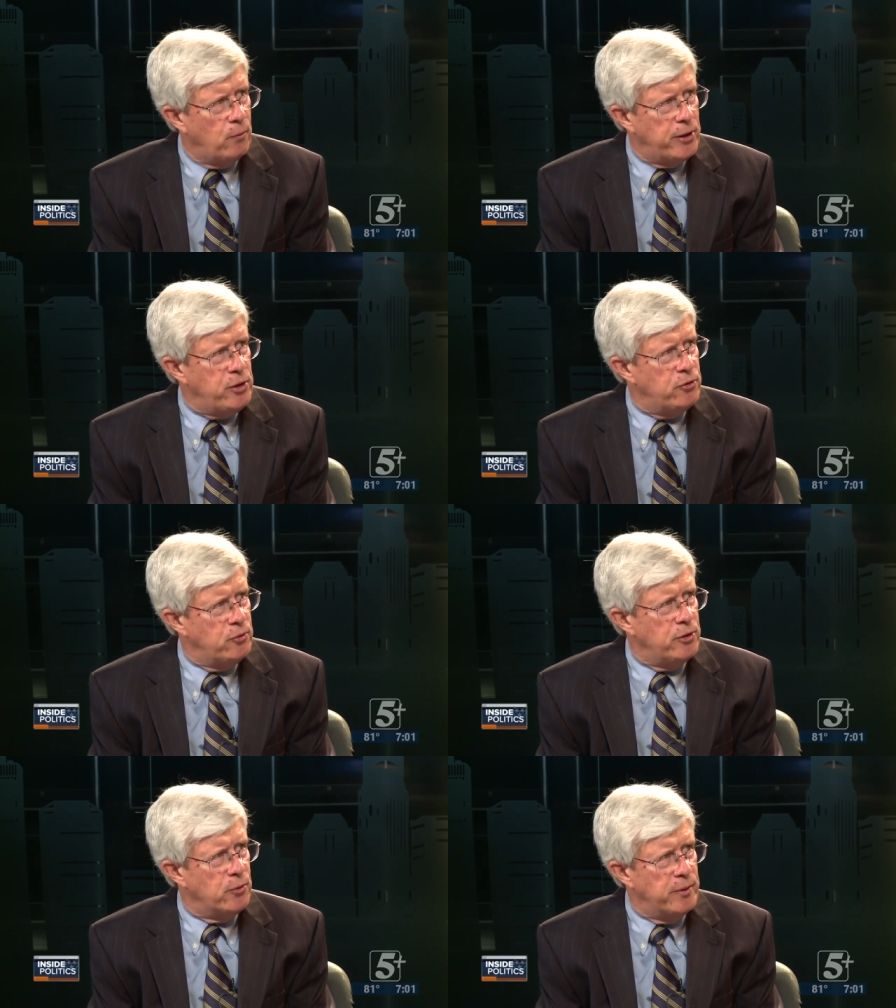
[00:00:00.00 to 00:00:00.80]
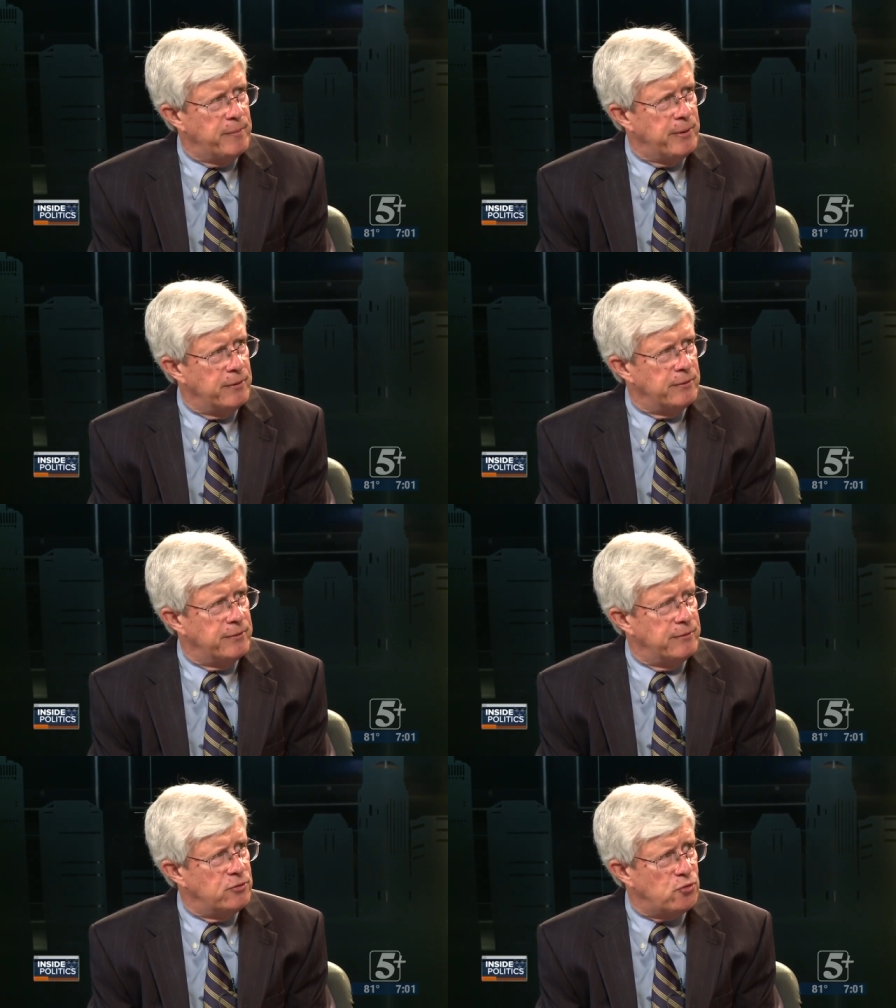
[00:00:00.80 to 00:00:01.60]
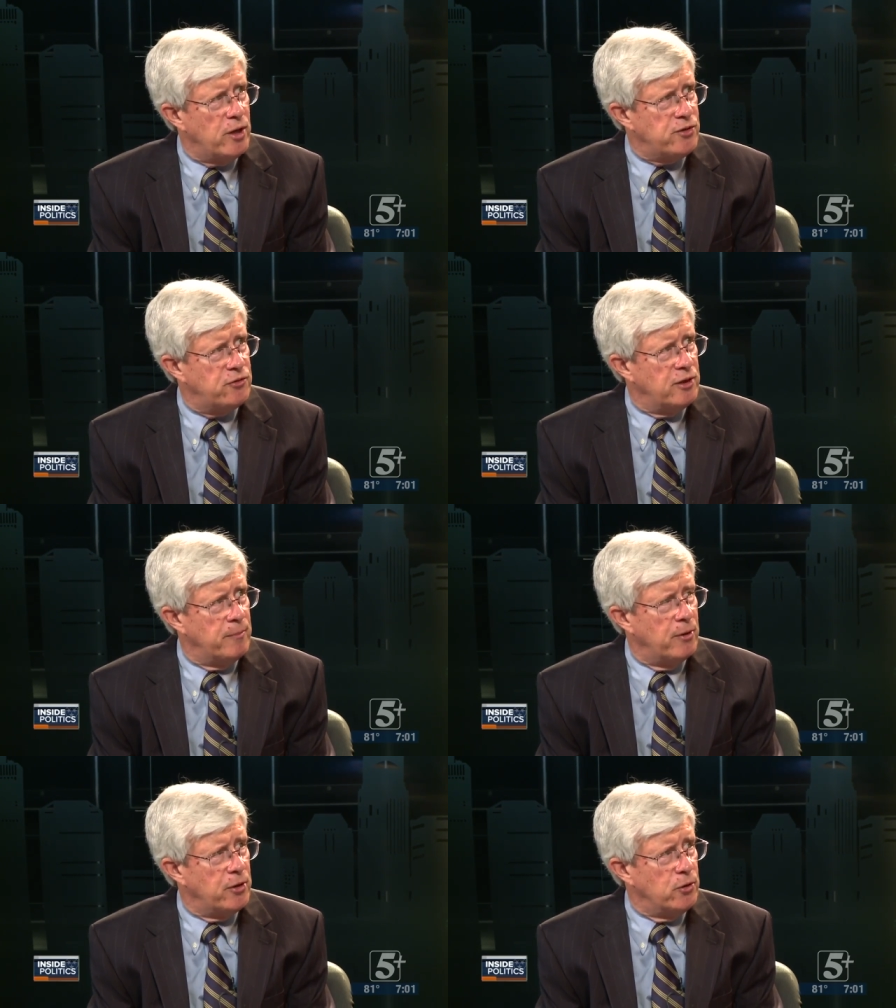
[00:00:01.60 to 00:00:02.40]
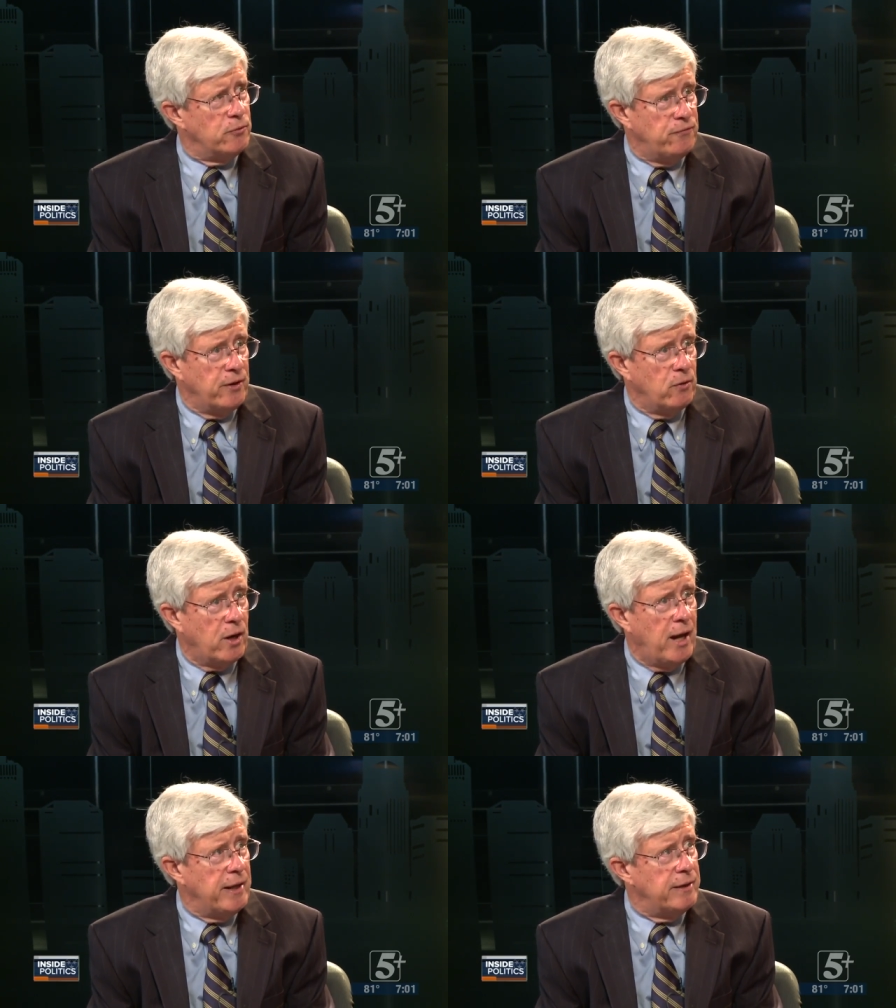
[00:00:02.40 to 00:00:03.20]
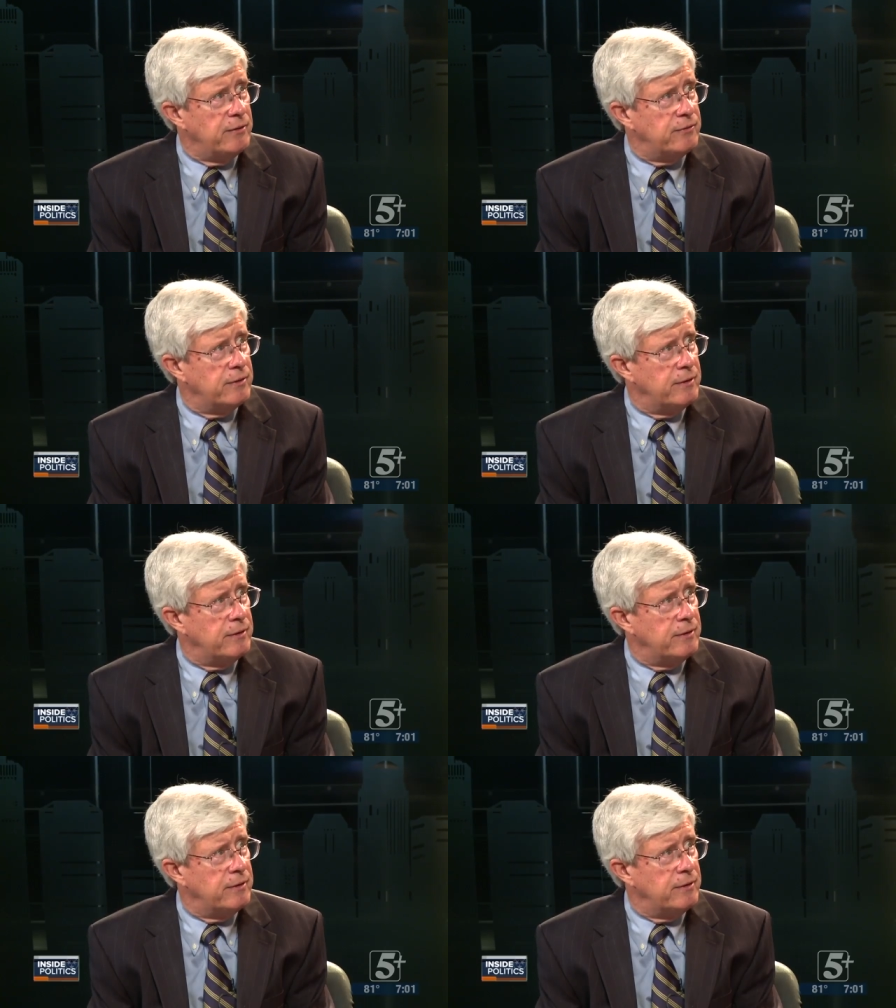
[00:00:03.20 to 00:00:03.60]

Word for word: What are you doing to rebuild trust among your fellow colleagues?